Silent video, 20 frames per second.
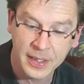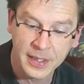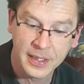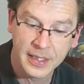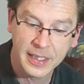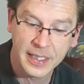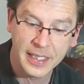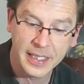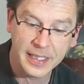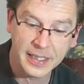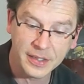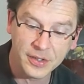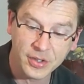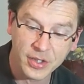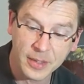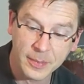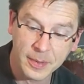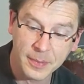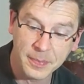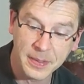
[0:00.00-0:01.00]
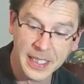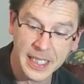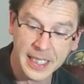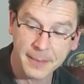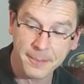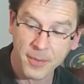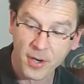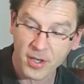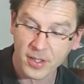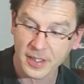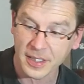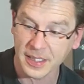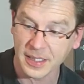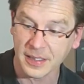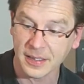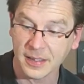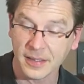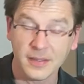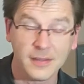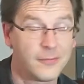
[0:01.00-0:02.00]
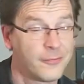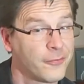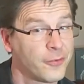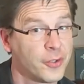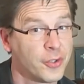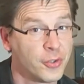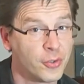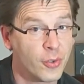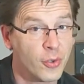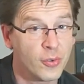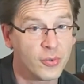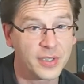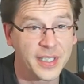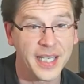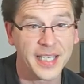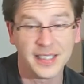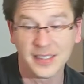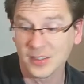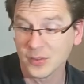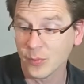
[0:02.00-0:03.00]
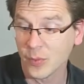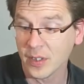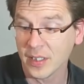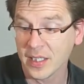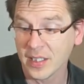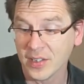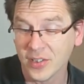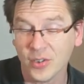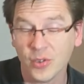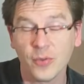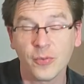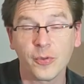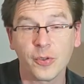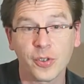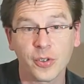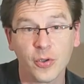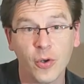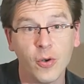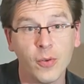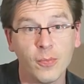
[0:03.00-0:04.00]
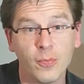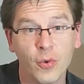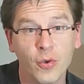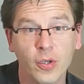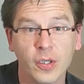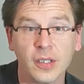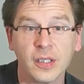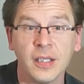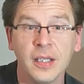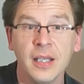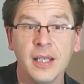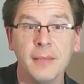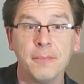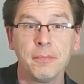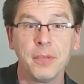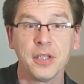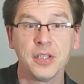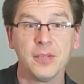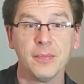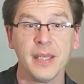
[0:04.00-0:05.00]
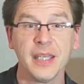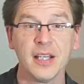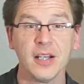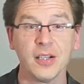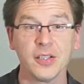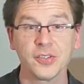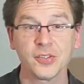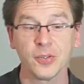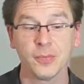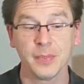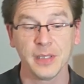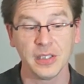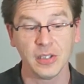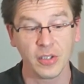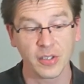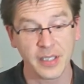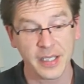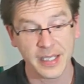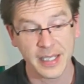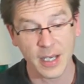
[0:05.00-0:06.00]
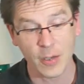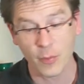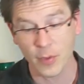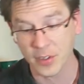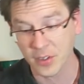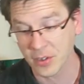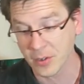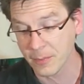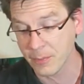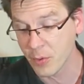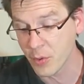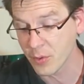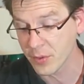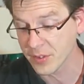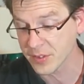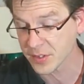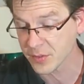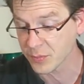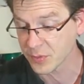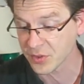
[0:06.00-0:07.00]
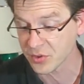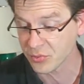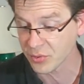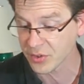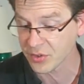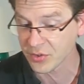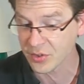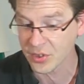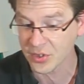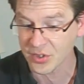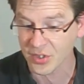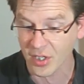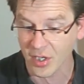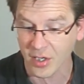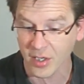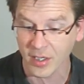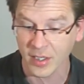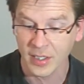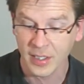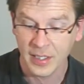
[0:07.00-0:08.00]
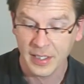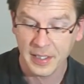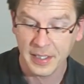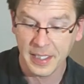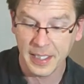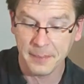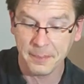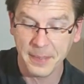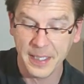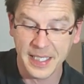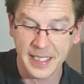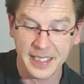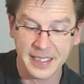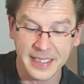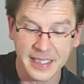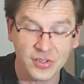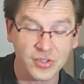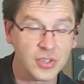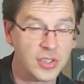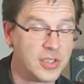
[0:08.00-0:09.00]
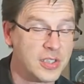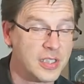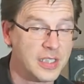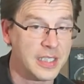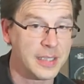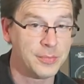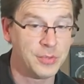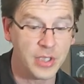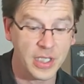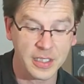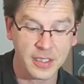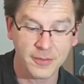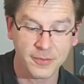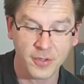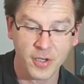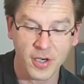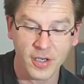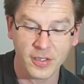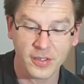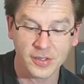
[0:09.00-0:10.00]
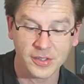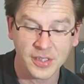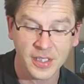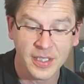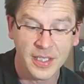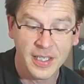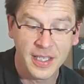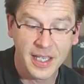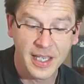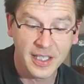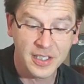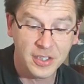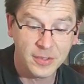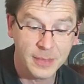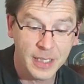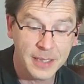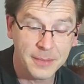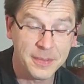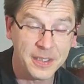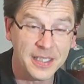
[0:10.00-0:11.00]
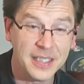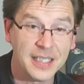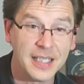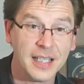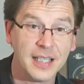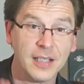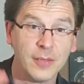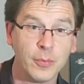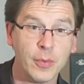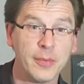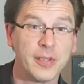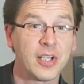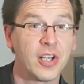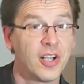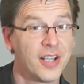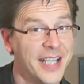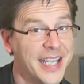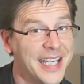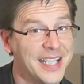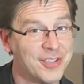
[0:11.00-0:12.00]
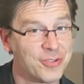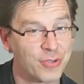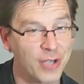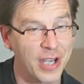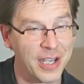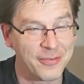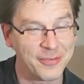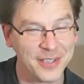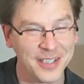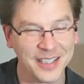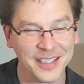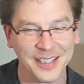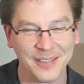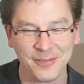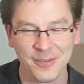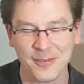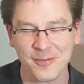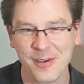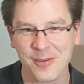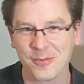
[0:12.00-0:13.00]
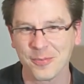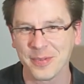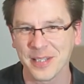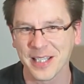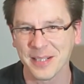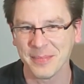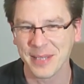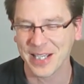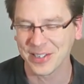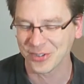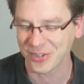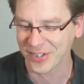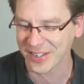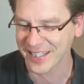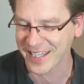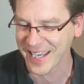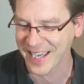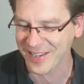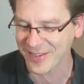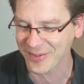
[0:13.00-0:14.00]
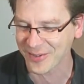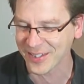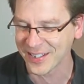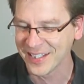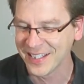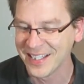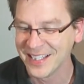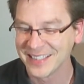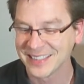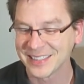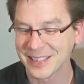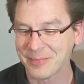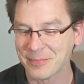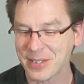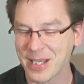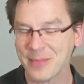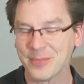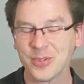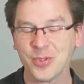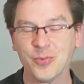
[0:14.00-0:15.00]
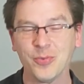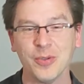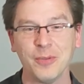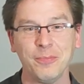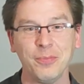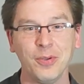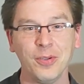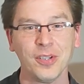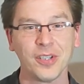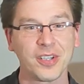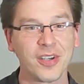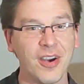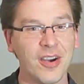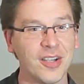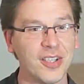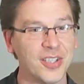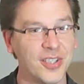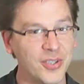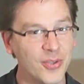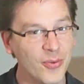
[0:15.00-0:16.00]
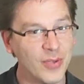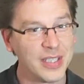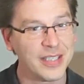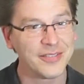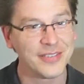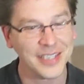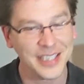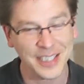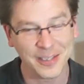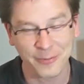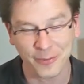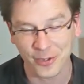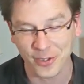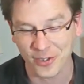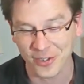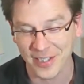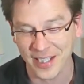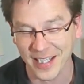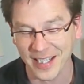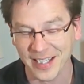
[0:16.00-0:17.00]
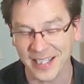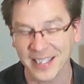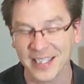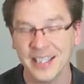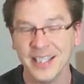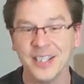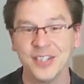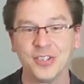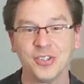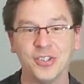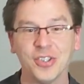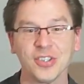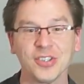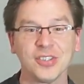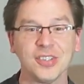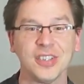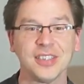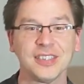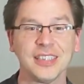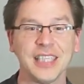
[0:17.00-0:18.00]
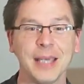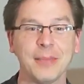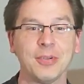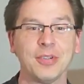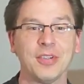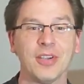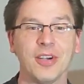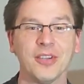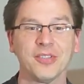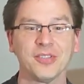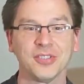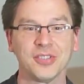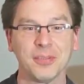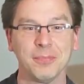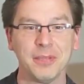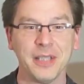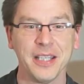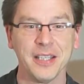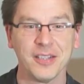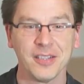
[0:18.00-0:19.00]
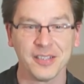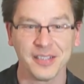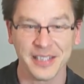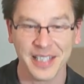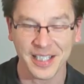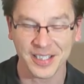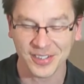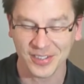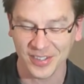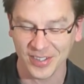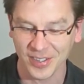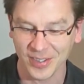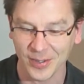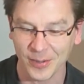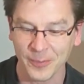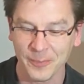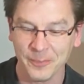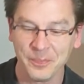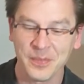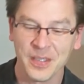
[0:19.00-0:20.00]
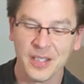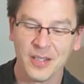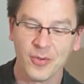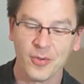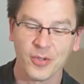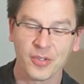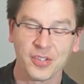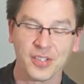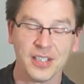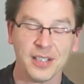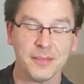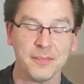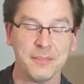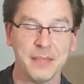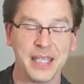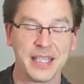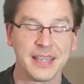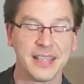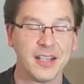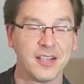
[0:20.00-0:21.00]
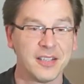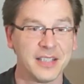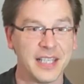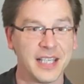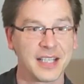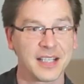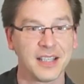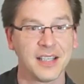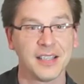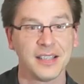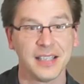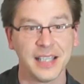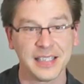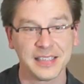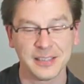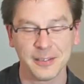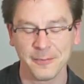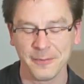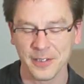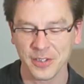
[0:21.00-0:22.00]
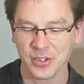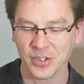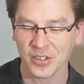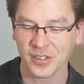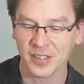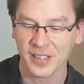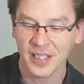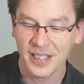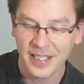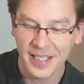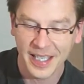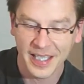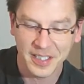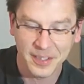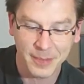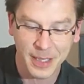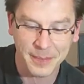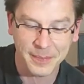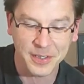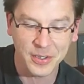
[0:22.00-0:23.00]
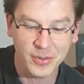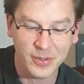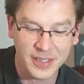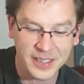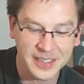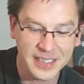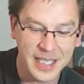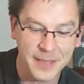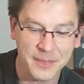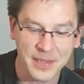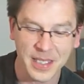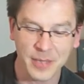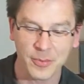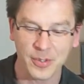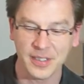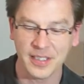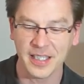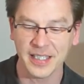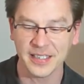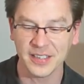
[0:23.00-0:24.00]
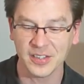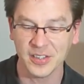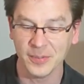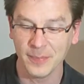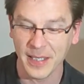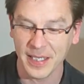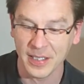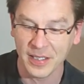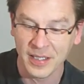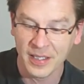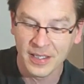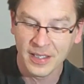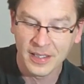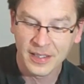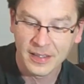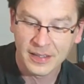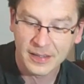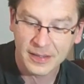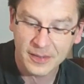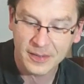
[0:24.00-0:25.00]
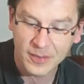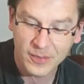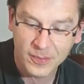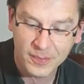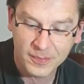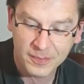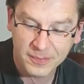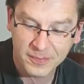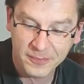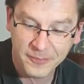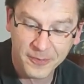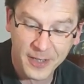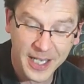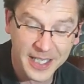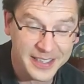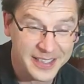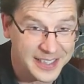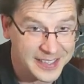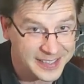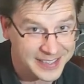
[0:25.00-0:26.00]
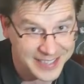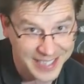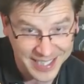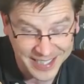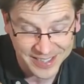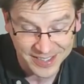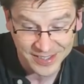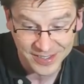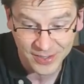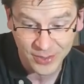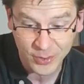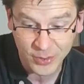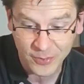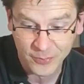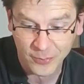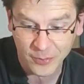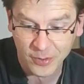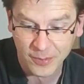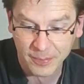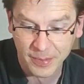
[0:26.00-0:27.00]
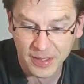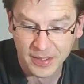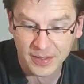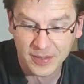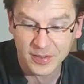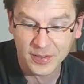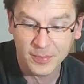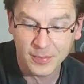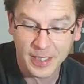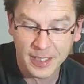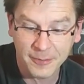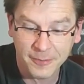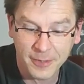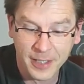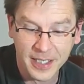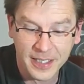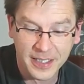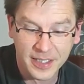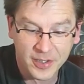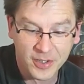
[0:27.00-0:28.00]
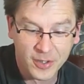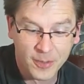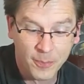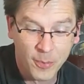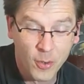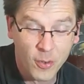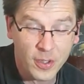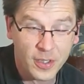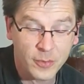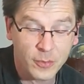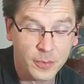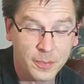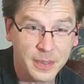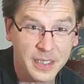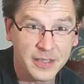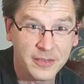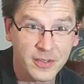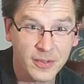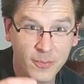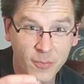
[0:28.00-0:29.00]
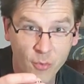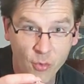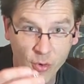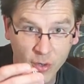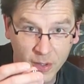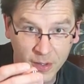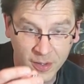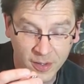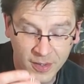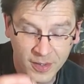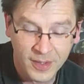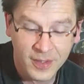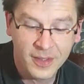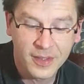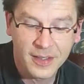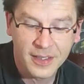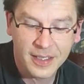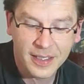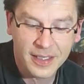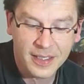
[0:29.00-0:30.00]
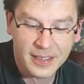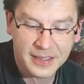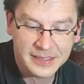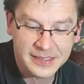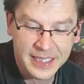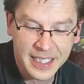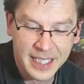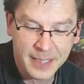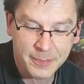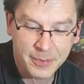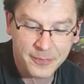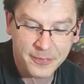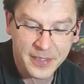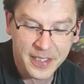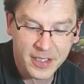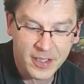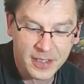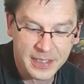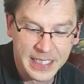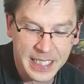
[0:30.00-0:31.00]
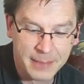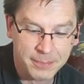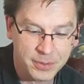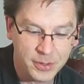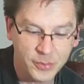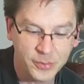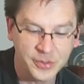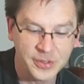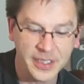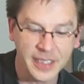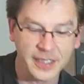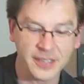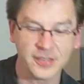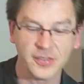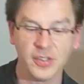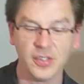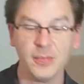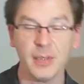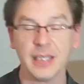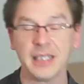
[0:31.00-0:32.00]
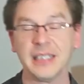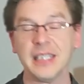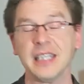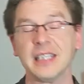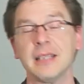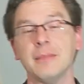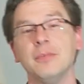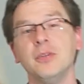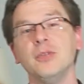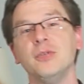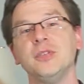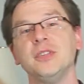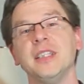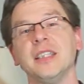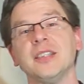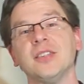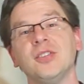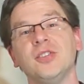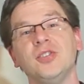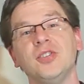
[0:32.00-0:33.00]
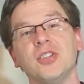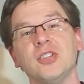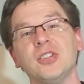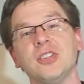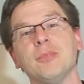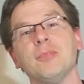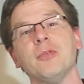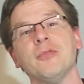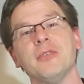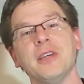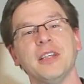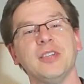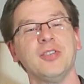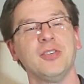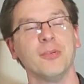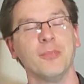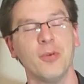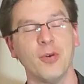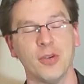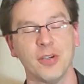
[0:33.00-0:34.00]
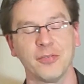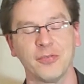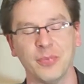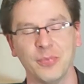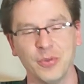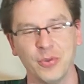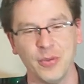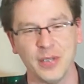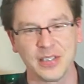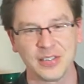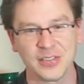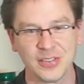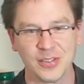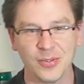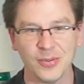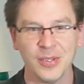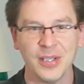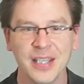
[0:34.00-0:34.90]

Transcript: And you're going to be playing partly for your own gains, what can you do for your own board, but you may also be looking at what your opponent's restrictions are and paying attention to the objective cards. And you may be what we call hate drafting if you've ever played Magic the Gathering. Sometimes you will pull a card you don't even need for your deck, just to sabotage the player next to you or to make their deck less efficient. And you might be doing the same thing with dice. You may find this dice useful, but you may find that your opponent would be even more set up if they got that blue 6. So you might take the blue 6 just to prevent your opponent from doing so.